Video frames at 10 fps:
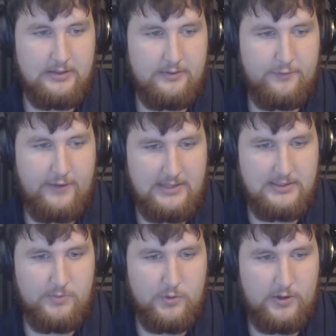fan
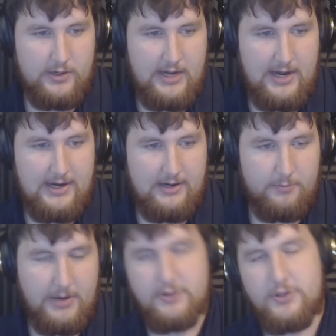support and
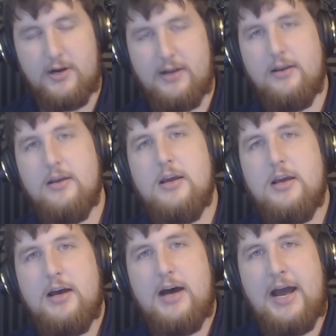Patreon.
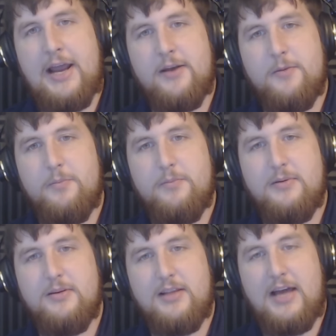I am
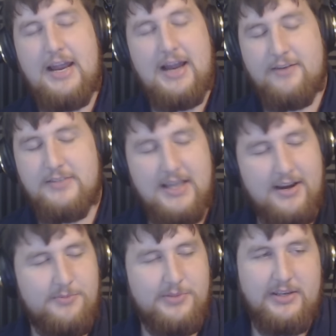I, have said it
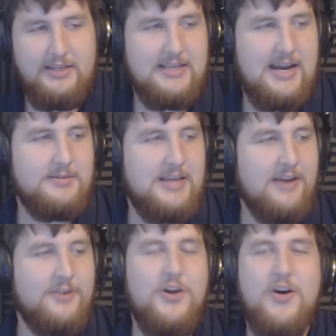a million times. I
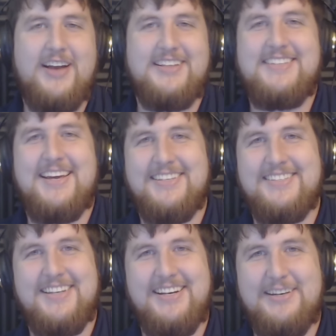don't know how to say this
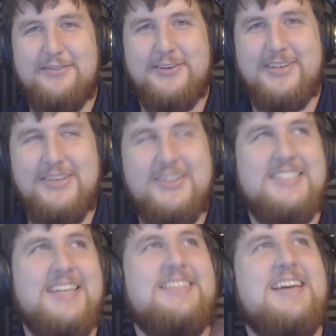any differently. You can
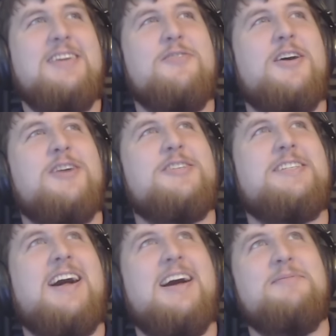say thank you a hundred
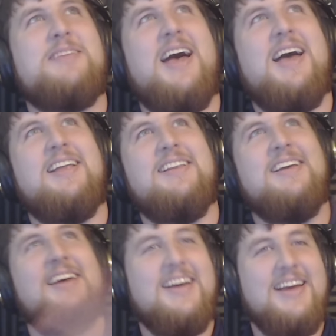times, and
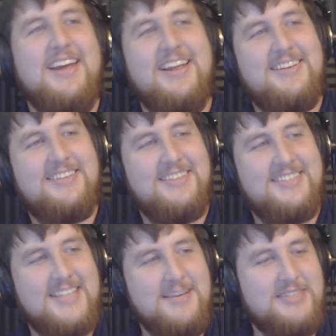it
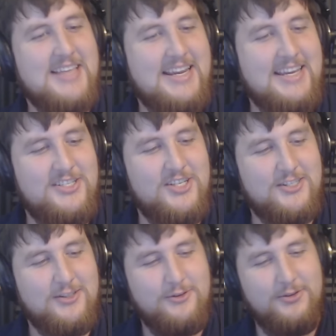seems like it just
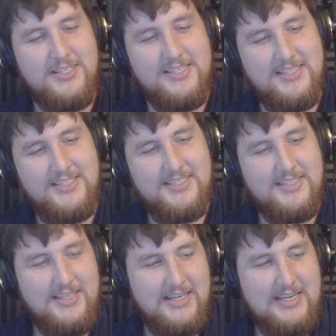loses
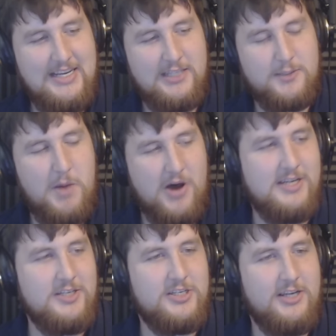its
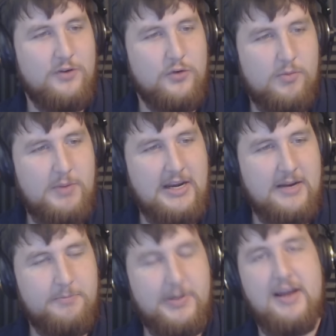punch if you repeat
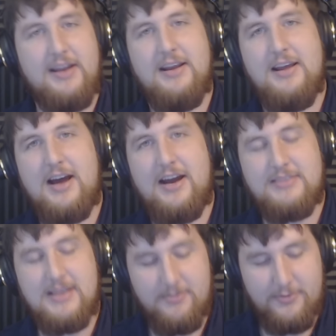it. But I've
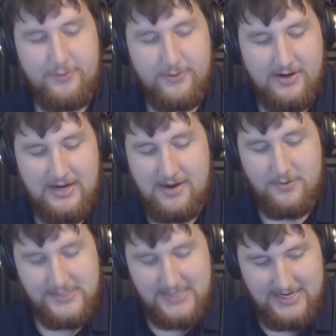said it before, and I will
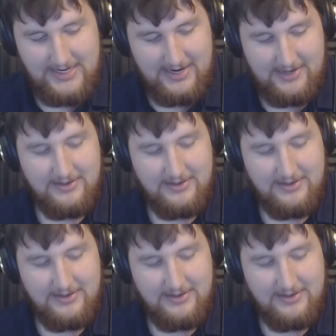say it again.